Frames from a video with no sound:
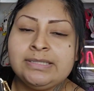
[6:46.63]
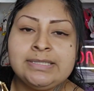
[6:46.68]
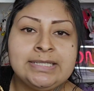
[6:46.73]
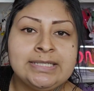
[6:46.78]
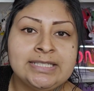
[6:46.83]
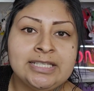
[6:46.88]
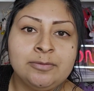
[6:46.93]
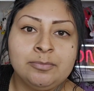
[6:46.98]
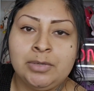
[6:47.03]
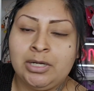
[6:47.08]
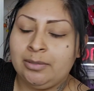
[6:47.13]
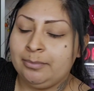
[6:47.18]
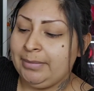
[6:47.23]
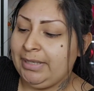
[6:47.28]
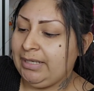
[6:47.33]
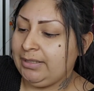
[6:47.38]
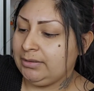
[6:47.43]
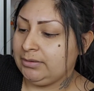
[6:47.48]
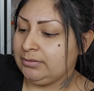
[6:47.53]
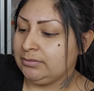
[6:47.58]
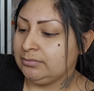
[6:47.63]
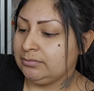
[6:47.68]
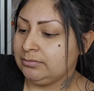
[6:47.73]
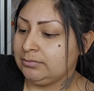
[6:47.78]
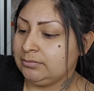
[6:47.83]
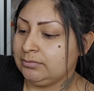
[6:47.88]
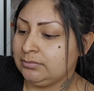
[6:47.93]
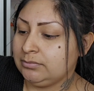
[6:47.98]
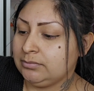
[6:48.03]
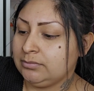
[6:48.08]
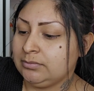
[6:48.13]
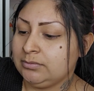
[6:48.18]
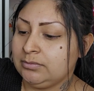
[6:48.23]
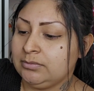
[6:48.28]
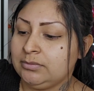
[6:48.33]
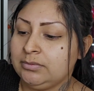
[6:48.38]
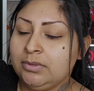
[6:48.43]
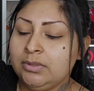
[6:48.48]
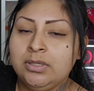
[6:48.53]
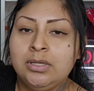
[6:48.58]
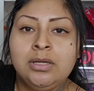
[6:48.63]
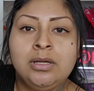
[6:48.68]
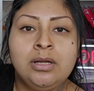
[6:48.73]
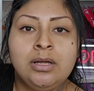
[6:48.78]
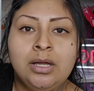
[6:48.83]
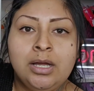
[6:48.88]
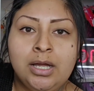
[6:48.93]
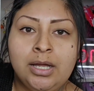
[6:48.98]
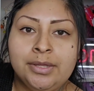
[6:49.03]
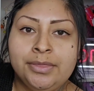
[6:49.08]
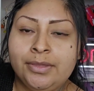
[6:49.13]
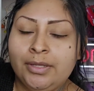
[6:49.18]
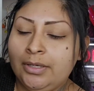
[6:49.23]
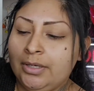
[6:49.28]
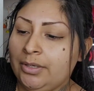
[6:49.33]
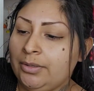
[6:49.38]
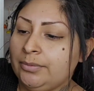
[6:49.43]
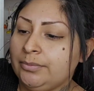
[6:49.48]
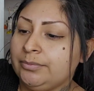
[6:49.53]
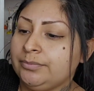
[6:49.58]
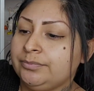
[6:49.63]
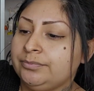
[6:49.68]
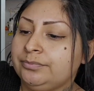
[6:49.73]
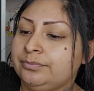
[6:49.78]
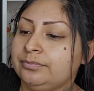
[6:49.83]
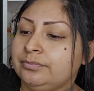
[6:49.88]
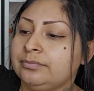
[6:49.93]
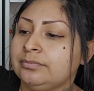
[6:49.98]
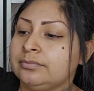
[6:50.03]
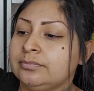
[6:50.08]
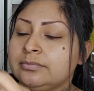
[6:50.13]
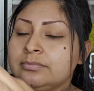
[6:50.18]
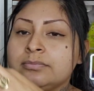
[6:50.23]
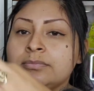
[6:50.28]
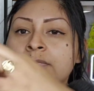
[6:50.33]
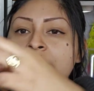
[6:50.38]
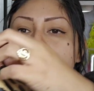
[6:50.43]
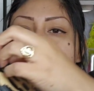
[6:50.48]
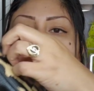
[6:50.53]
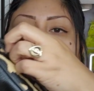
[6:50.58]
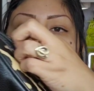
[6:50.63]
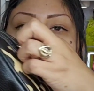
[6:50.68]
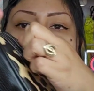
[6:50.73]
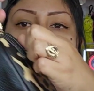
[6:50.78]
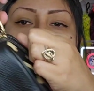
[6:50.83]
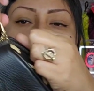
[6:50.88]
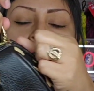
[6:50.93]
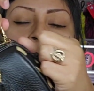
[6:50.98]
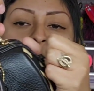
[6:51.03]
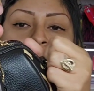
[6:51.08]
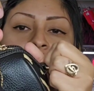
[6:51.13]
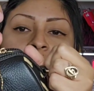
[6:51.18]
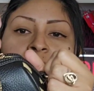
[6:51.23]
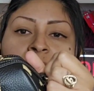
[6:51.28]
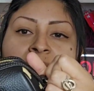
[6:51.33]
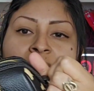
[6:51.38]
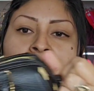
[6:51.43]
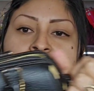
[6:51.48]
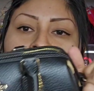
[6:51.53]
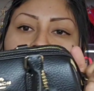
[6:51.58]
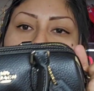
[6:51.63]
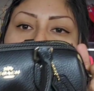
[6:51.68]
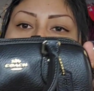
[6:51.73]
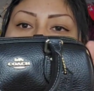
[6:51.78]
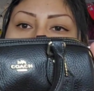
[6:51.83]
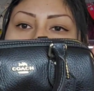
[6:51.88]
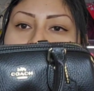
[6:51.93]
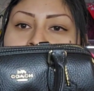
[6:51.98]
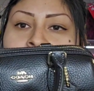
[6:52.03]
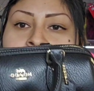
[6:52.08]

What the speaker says: Decent mom bag. On the go. I'm gonna close it.